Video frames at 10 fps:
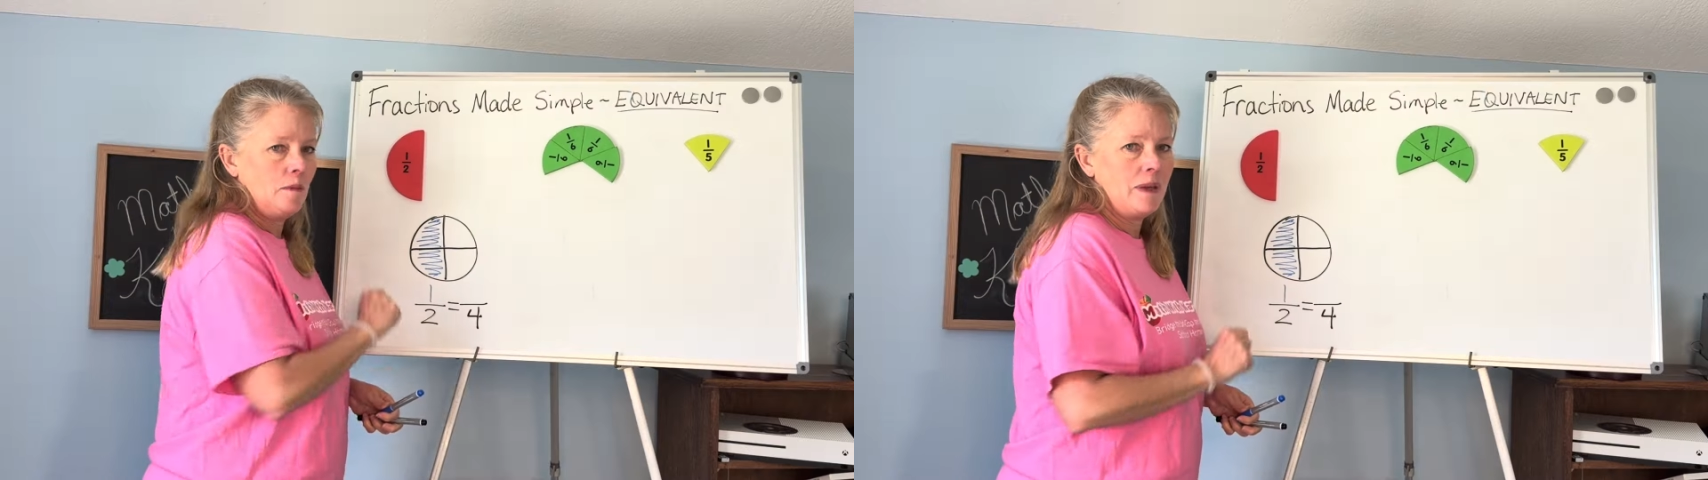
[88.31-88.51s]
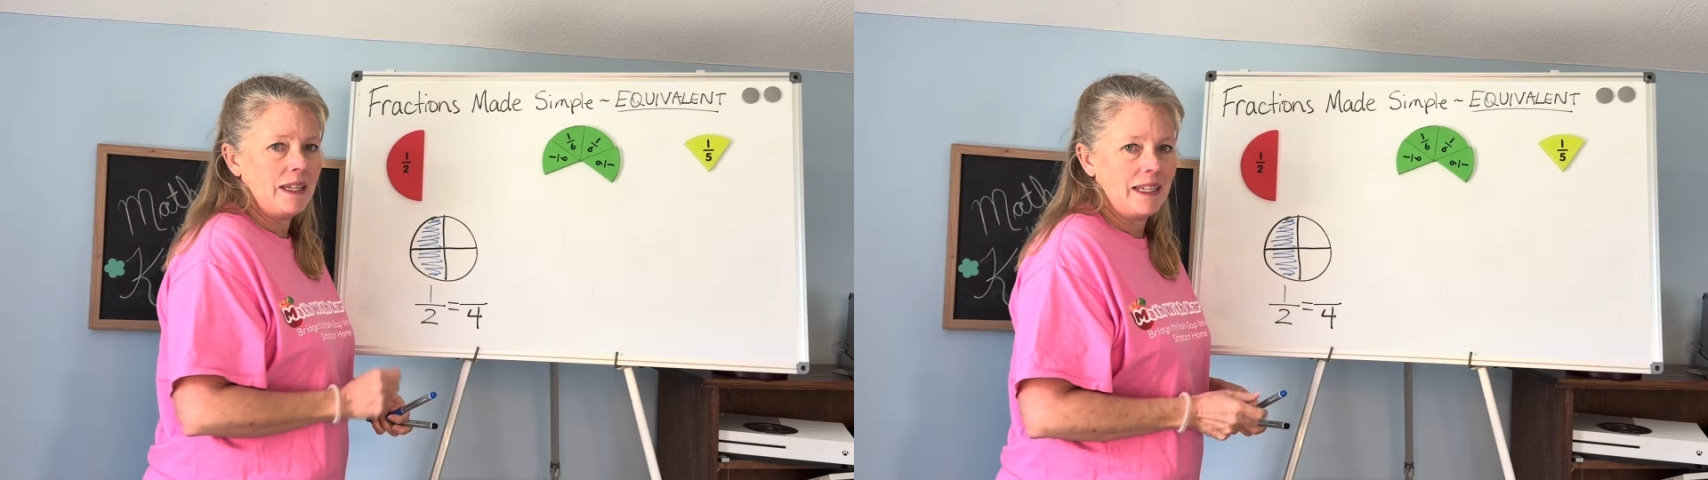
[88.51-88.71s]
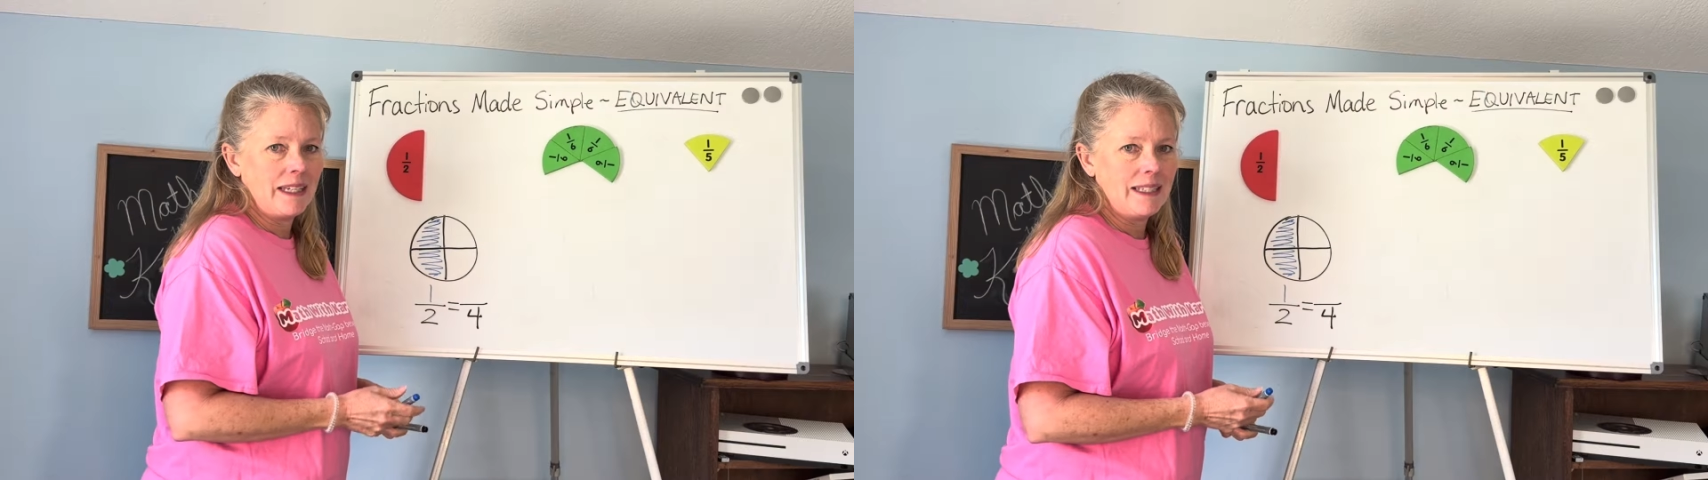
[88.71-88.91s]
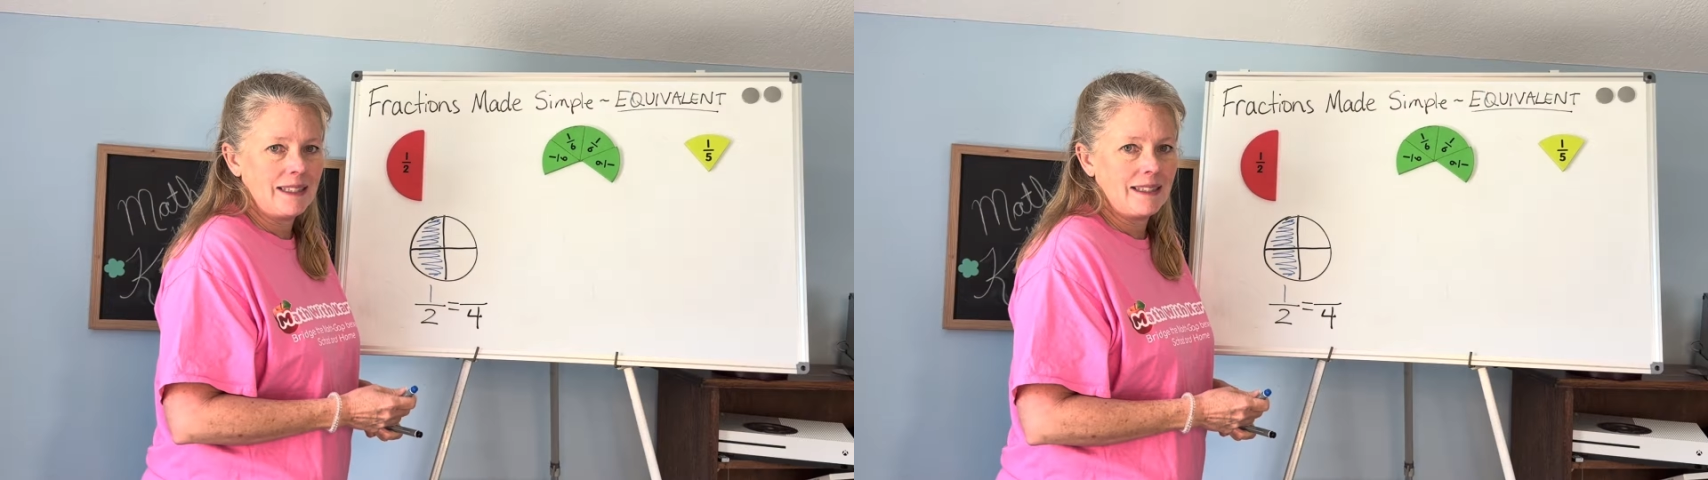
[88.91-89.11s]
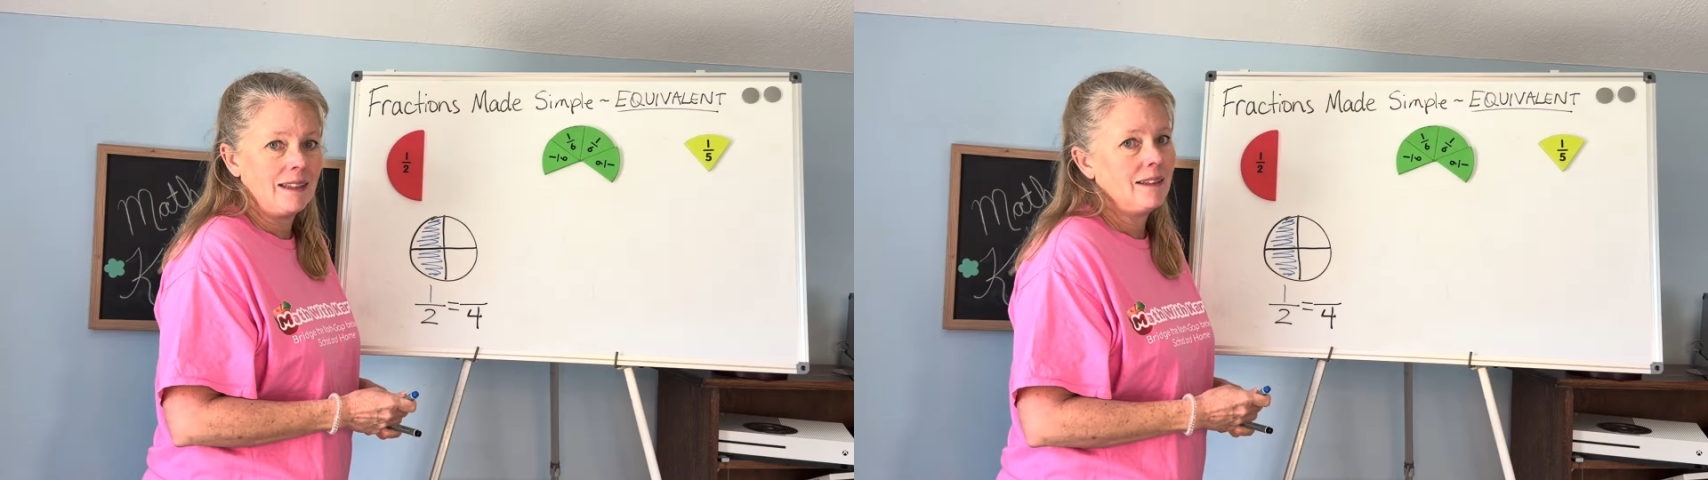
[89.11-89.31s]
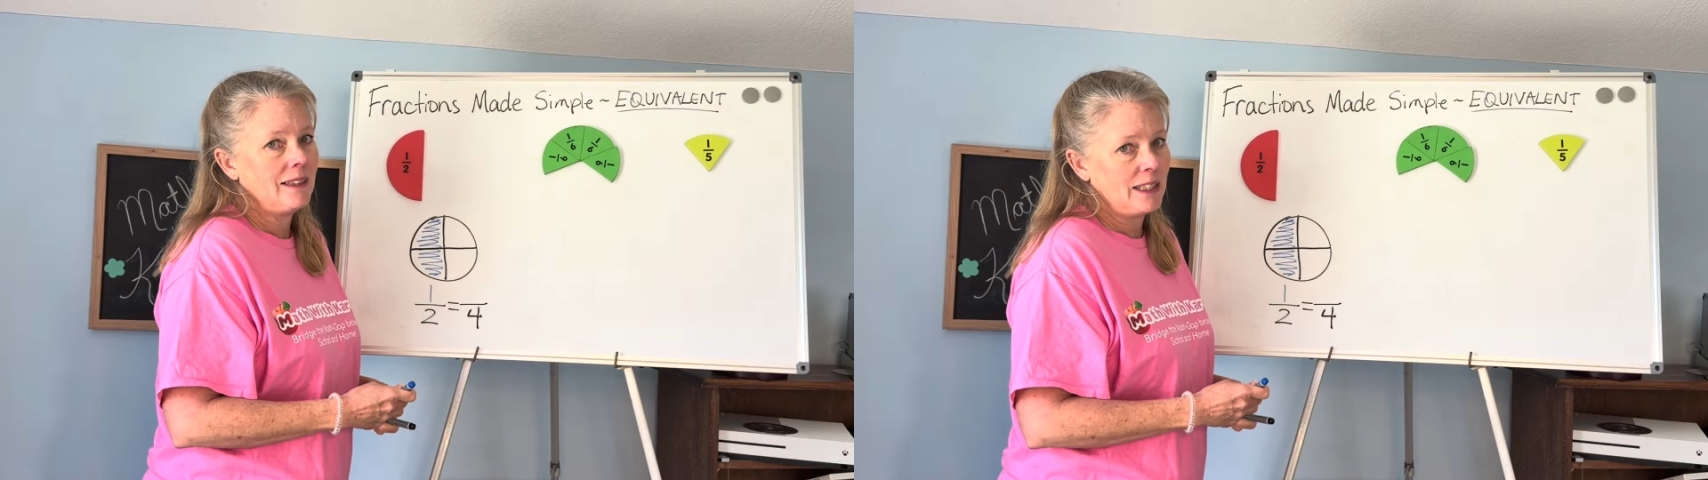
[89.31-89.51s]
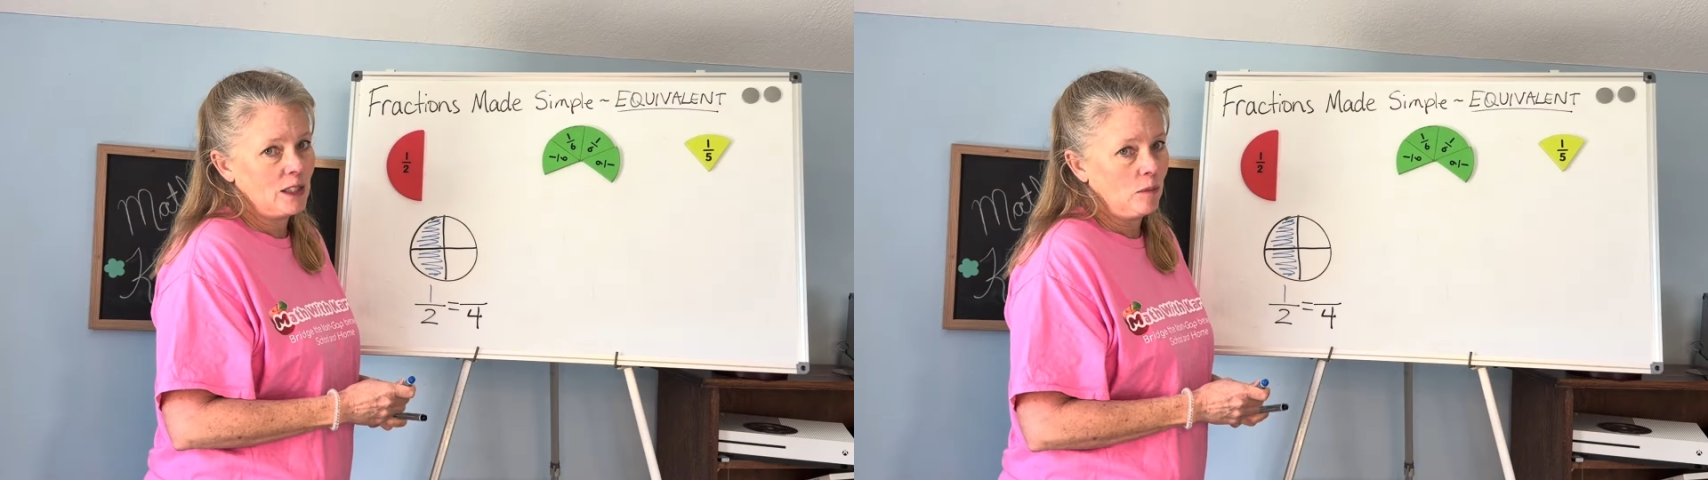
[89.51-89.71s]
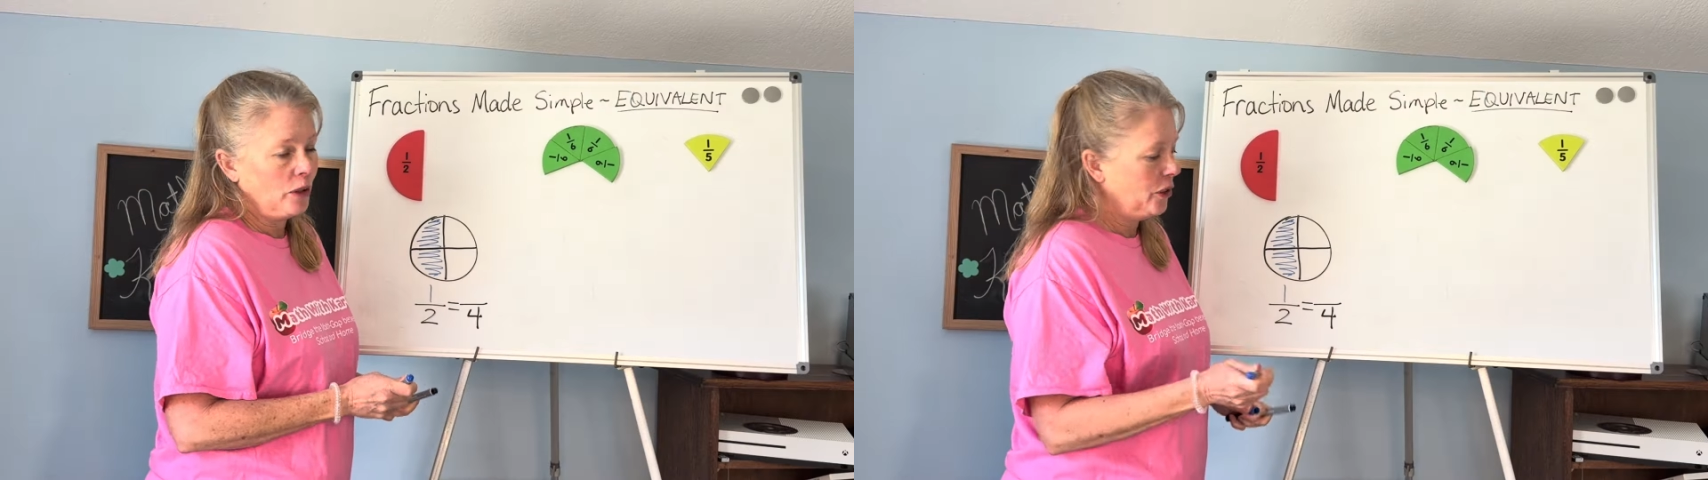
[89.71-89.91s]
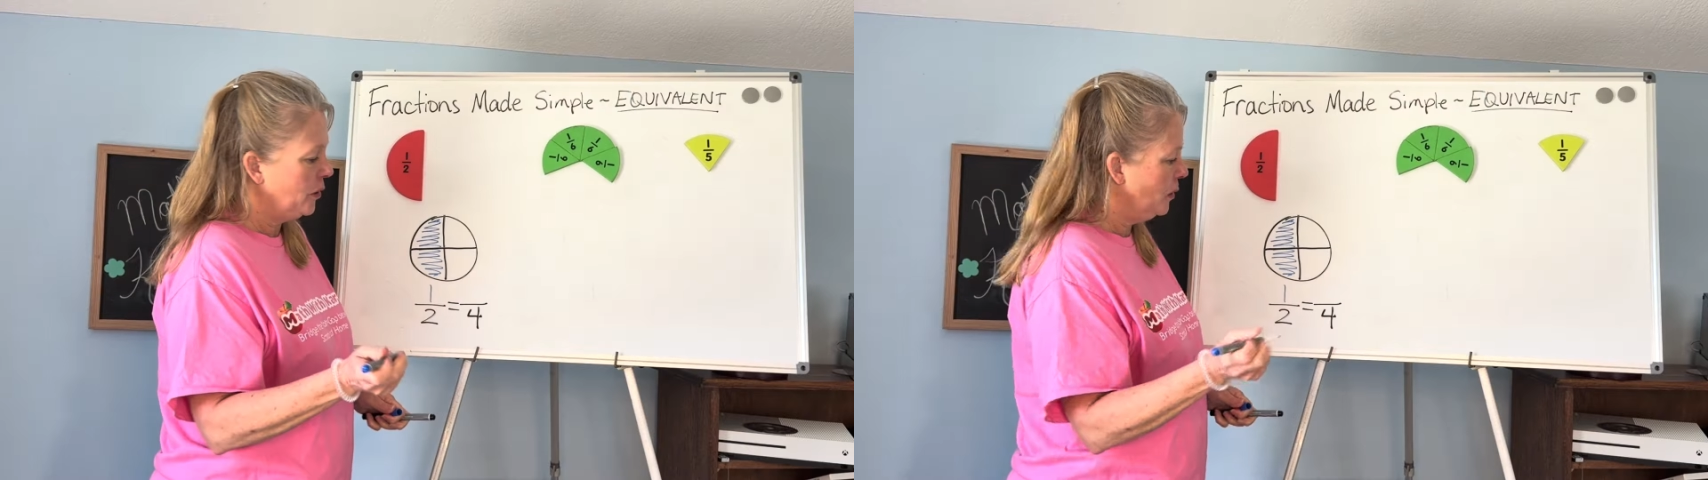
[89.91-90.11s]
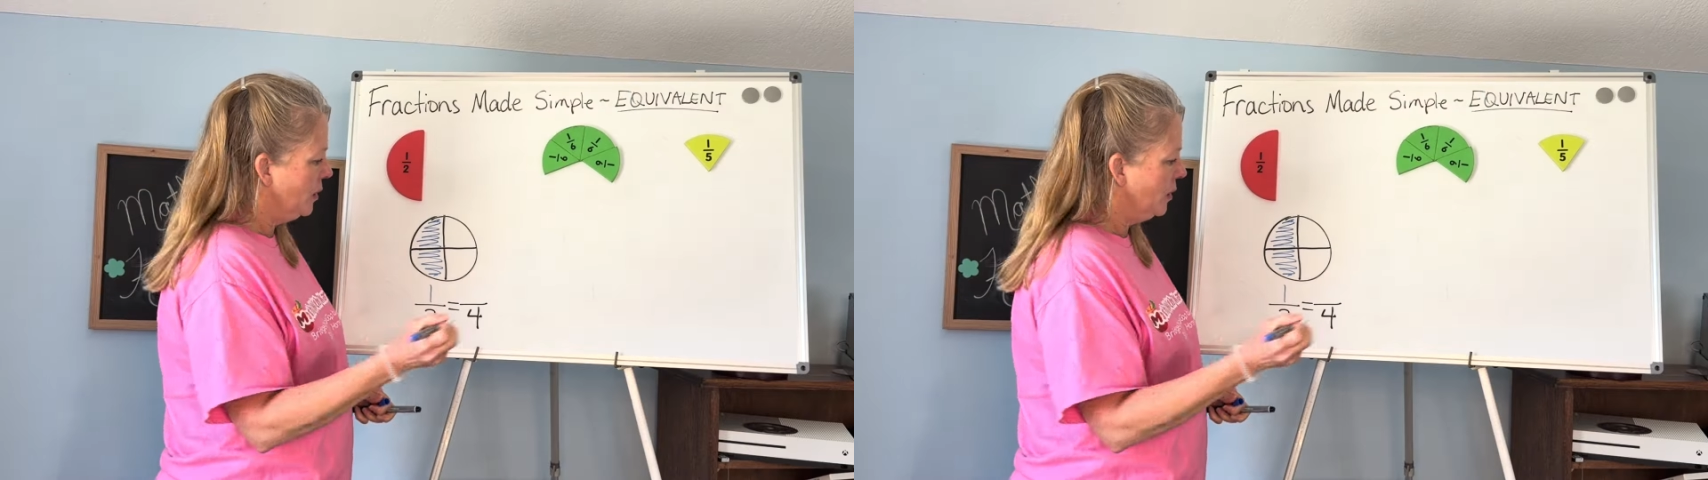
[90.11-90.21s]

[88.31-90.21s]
piece that's blue.